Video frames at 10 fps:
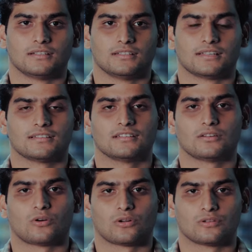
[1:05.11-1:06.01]
It has a
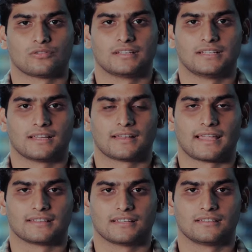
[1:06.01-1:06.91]
all over India
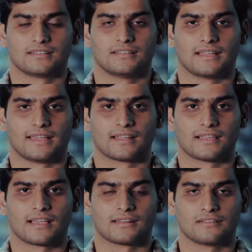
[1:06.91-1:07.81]
rankings in
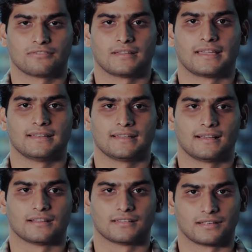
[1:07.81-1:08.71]
NIRF and
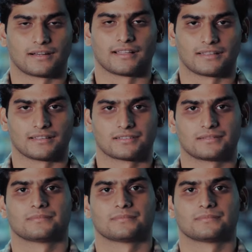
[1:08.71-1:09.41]
ATAL rankings.